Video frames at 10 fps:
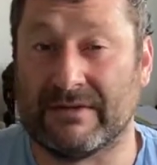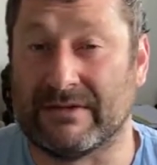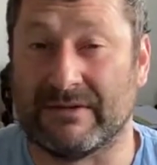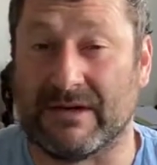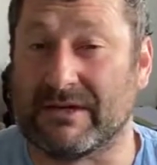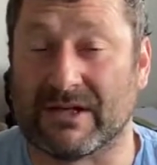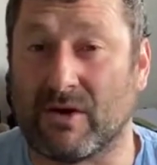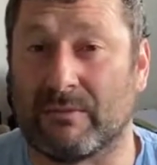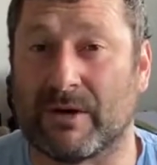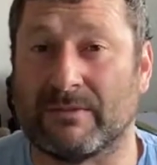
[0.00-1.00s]
there's a lot
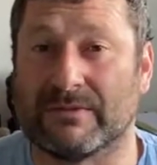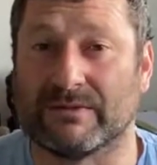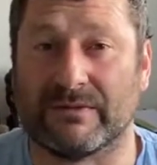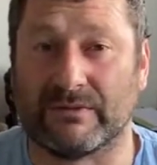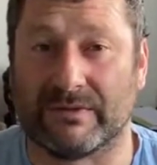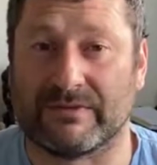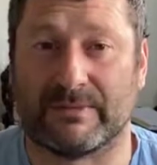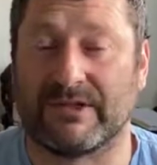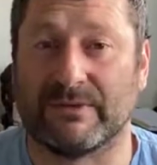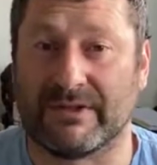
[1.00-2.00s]
of problems with
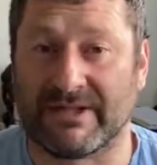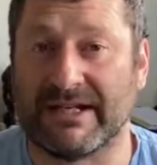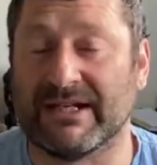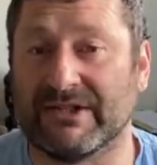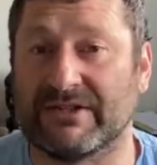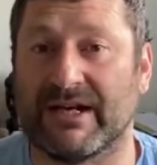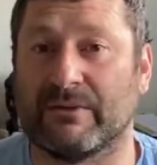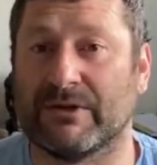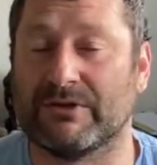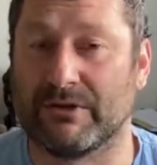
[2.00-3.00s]
especially with the teenagers now. I'm going
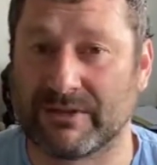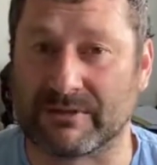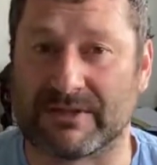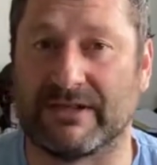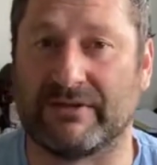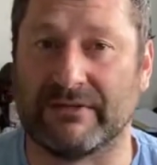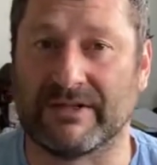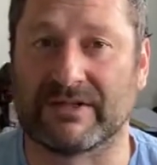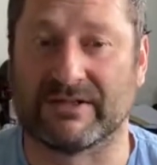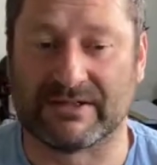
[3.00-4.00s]
to do some stuff on this
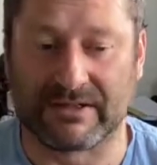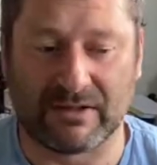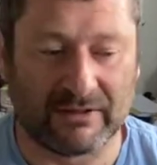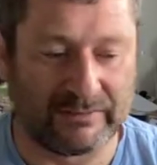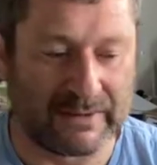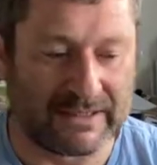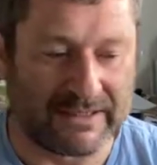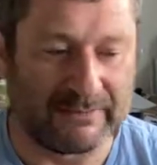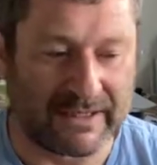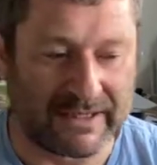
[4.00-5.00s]
because there's a lot of
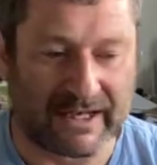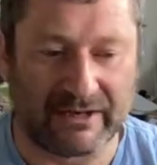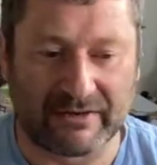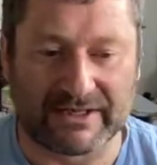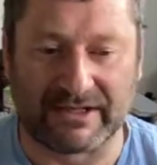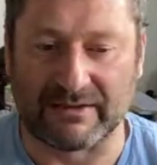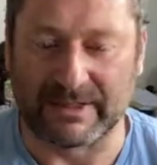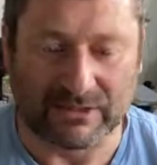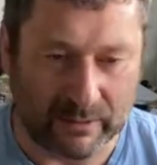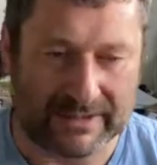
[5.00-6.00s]
bulimic and anorexia. And I mean, it's
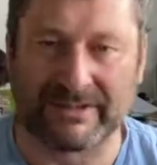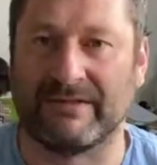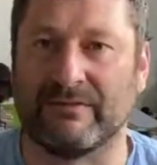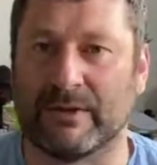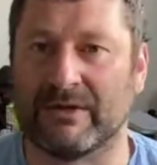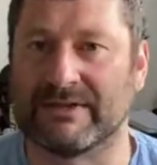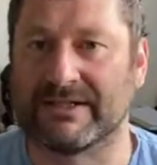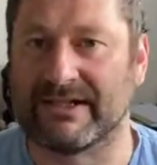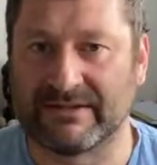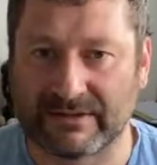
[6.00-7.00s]
always, even when I was a
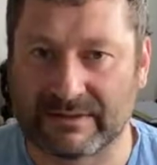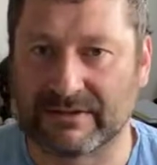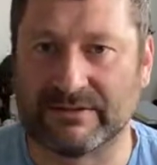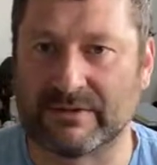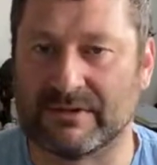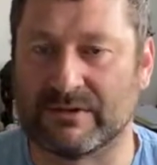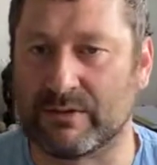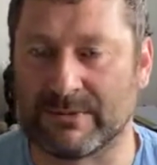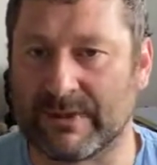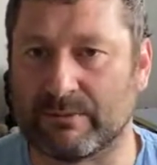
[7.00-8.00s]
kid, it's always
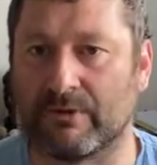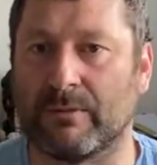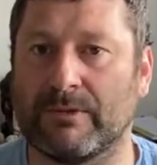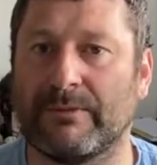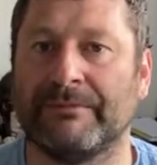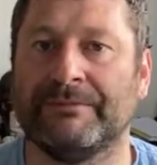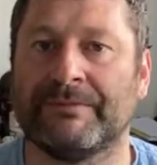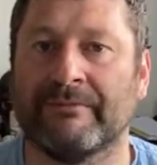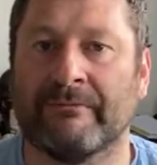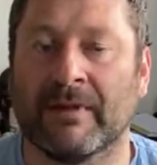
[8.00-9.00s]
been a problem.
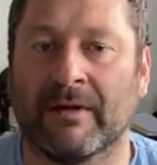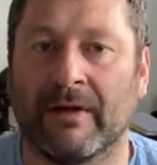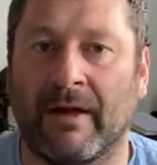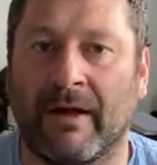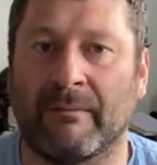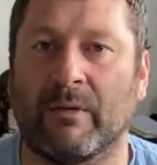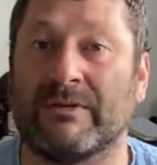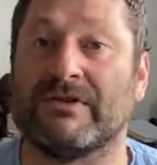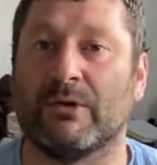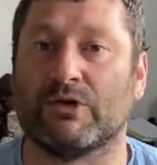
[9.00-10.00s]
But with
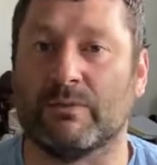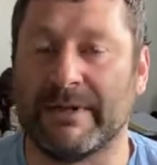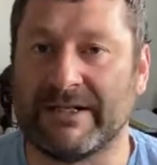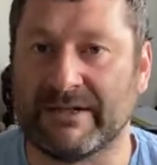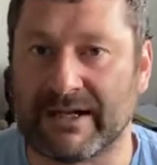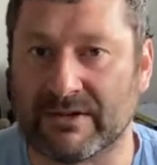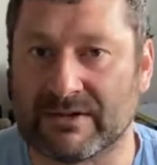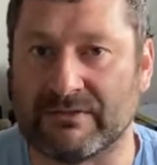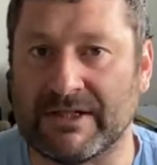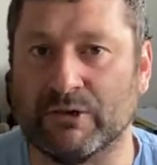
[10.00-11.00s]
social media now, it's
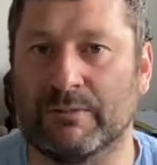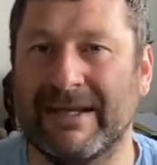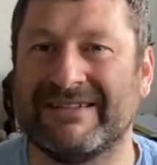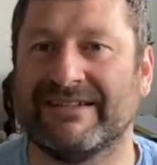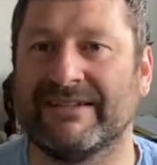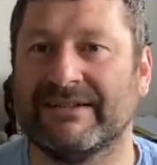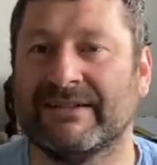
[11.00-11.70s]
really augmented it.